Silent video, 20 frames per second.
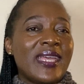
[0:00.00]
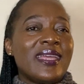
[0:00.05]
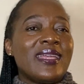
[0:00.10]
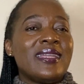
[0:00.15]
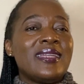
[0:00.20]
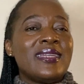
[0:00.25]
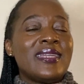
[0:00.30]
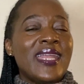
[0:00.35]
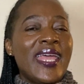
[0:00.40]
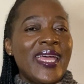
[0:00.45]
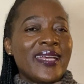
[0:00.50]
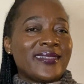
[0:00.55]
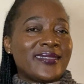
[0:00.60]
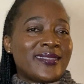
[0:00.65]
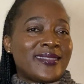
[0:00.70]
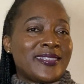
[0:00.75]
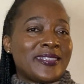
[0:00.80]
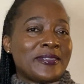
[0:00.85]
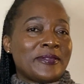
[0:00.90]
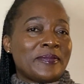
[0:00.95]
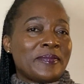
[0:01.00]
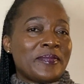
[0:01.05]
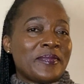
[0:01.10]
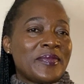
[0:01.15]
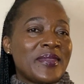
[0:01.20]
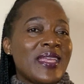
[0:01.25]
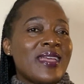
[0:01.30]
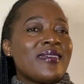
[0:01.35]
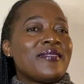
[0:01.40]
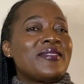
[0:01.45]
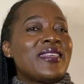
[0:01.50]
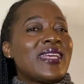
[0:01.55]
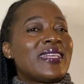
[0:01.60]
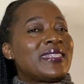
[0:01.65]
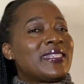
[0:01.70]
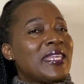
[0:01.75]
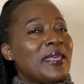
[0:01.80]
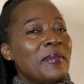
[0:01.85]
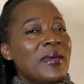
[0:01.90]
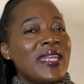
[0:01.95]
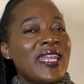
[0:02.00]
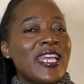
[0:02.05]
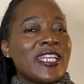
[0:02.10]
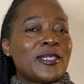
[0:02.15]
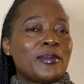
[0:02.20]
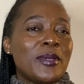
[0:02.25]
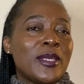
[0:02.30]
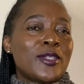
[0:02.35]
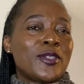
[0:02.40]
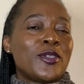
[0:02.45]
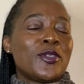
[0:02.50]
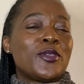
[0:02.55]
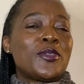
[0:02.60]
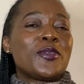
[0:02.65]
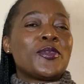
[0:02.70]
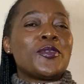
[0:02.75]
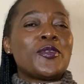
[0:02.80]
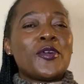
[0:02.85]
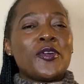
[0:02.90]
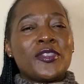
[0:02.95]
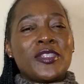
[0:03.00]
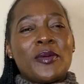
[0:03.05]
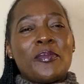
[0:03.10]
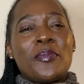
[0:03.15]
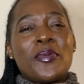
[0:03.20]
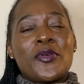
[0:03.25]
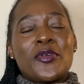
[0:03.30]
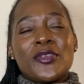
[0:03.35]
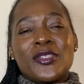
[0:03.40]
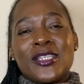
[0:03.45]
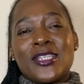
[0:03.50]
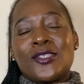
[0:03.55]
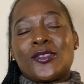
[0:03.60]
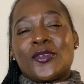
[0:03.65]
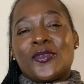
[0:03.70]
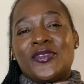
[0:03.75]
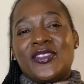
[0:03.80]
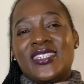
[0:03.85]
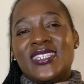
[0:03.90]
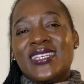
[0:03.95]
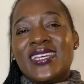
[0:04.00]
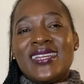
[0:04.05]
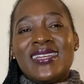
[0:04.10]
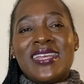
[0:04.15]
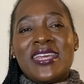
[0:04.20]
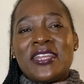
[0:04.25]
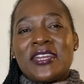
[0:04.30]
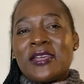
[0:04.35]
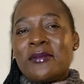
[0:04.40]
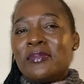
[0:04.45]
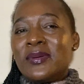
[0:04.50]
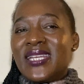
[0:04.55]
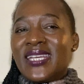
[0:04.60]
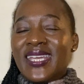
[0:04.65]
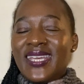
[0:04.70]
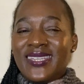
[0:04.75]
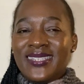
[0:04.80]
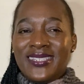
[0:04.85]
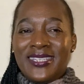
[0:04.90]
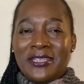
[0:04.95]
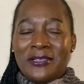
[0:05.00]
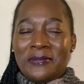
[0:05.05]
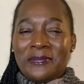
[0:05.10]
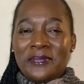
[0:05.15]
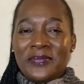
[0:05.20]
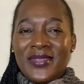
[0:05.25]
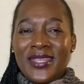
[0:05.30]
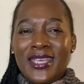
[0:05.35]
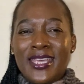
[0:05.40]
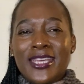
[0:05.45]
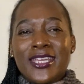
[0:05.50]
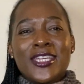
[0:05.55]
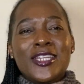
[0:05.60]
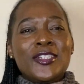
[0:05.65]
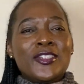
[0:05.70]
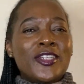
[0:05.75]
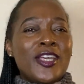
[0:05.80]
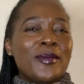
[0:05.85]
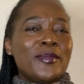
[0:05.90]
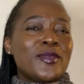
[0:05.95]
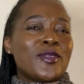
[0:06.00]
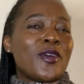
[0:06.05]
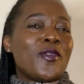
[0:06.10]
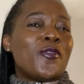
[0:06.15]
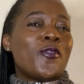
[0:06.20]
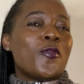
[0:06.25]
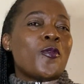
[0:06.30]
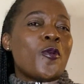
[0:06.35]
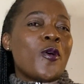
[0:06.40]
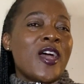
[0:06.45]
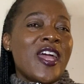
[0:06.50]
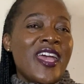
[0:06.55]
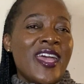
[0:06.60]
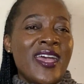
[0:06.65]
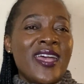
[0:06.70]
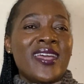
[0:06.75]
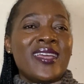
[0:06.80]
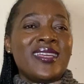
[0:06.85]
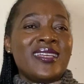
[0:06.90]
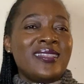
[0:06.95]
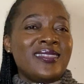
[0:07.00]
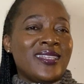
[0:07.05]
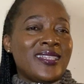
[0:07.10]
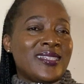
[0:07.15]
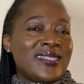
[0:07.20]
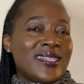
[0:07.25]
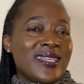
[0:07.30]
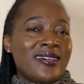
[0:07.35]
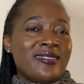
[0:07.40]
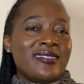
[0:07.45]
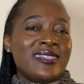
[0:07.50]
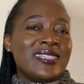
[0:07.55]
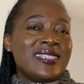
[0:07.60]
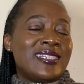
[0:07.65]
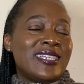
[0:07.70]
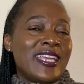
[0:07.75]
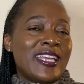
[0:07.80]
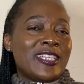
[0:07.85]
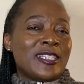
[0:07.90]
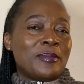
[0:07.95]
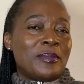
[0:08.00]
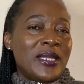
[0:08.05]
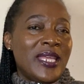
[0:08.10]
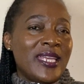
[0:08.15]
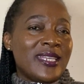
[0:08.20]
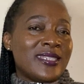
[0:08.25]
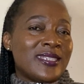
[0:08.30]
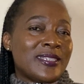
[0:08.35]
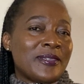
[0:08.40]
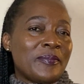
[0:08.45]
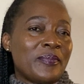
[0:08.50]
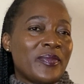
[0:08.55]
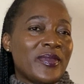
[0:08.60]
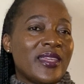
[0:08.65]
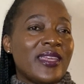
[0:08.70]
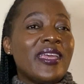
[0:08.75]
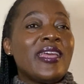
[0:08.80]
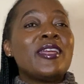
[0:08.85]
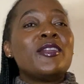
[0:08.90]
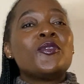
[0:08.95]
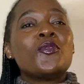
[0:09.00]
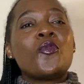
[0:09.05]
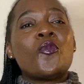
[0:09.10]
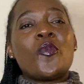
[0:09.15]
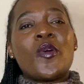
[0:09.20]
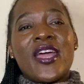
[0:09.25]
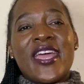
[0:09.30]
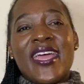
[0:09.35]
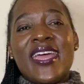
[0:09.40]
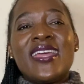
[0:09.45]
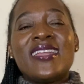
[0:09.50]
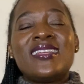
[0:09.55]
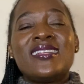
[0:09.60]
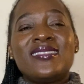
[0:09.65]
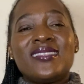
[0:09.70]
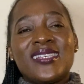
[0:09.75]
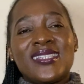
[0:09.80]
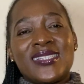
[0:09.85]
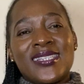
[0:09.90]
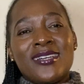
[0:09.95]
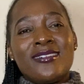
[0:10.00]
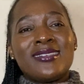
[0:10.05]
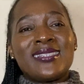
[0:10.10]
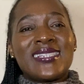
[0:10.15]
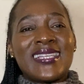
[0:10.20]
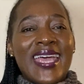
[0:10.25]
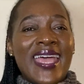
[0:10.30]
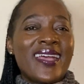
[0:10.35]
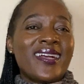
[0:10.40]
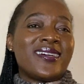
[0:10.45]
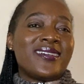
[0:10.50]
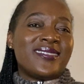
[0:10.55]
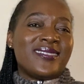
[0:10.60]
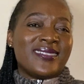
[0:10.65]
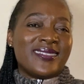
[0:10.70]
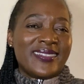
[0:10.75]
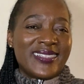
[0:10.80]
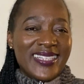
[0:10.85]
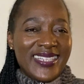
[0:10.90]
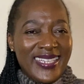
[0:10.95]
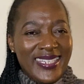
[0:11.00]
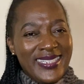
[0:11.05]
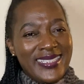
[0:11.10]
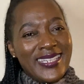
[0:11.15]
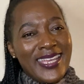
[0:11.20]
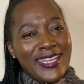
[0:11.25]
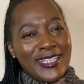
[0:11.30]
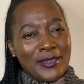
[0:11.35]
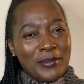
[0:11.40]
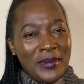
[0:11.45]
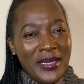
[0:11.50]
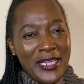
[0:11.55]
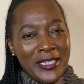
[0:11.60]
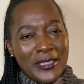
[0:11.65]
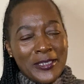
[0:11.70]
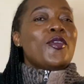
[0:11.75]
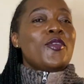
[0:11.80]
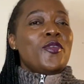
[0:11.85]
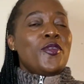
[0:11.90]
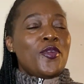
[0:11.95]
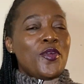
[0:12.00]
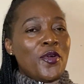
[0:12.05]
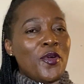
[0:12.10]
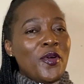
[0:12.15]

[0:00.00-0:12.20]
Next, the examiner expects you to know the process of DNA replication in terms of where in the cell it takes place and when in the cell cycle it takes place. You